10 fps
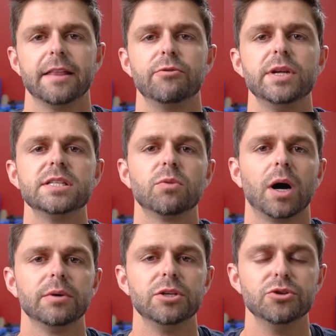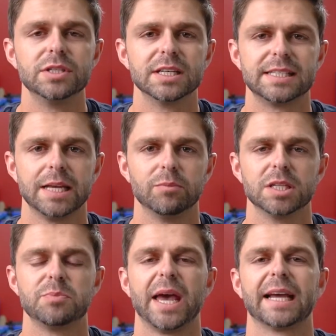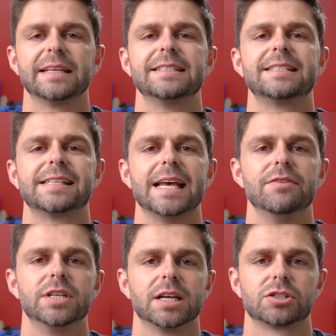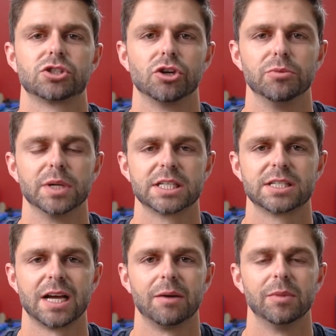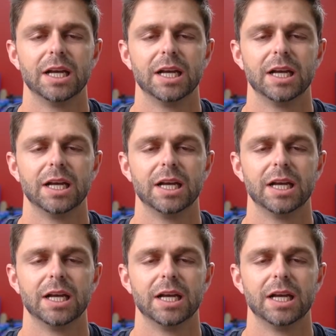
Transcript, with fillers: And the reason why we use this templates pack is it saves us so much time.